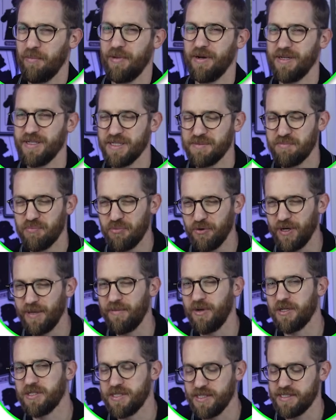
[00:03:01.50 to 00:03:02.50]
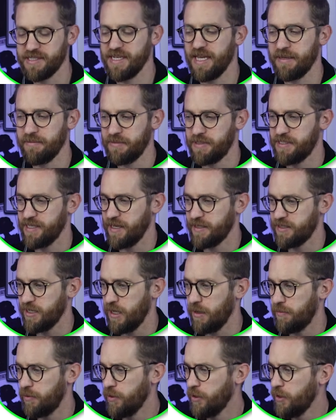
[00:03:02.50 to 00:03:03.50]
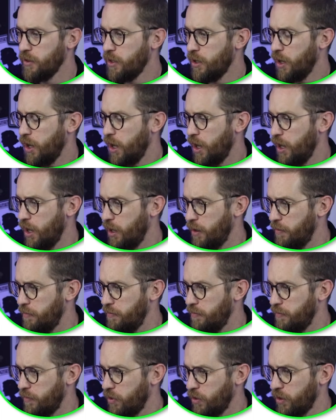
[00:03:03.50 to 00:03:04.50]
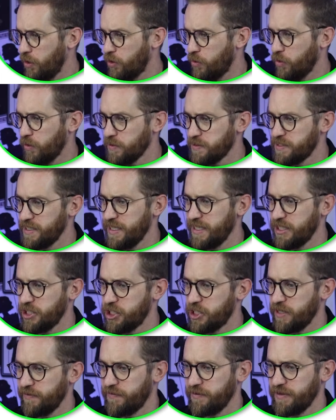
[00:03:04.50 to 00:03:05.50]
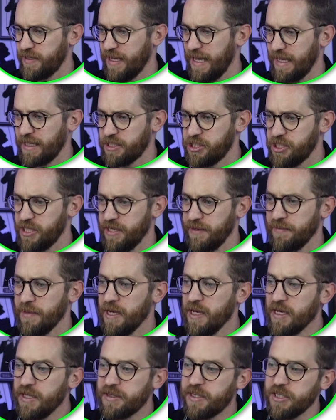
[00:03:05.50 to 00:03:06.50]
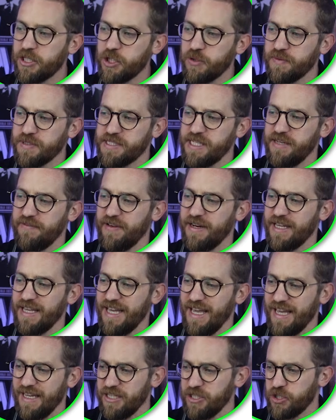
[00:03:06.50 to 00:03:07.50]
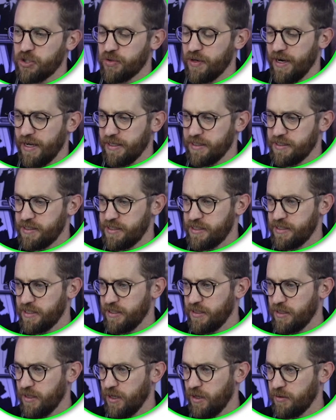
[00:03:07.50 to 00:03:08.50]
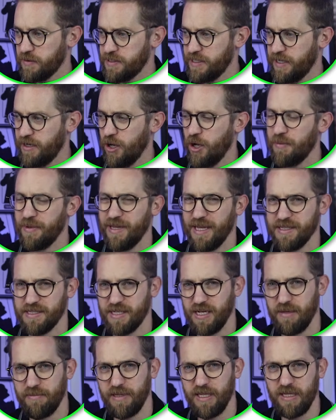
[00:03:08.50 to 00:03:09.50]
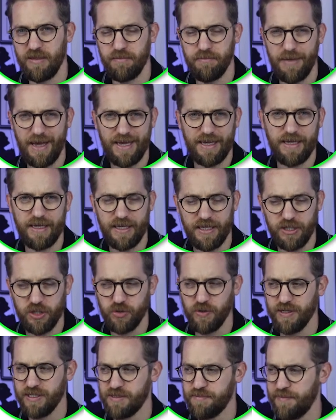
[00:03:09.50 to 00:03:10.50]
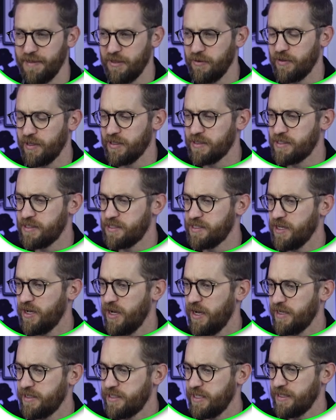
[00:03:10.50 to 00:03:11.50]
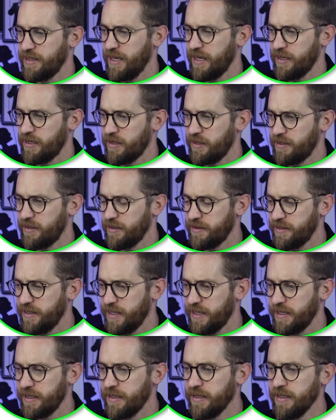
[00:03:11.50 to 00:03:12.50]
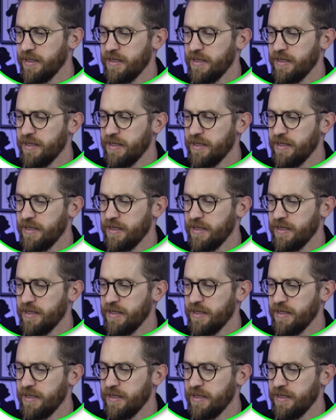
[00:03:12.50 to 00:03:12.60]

but it's pretty much the same setup across each different tax year. Did you receive any interest? I'll say no, but that's going to be bank interest, building society, that kind of thing.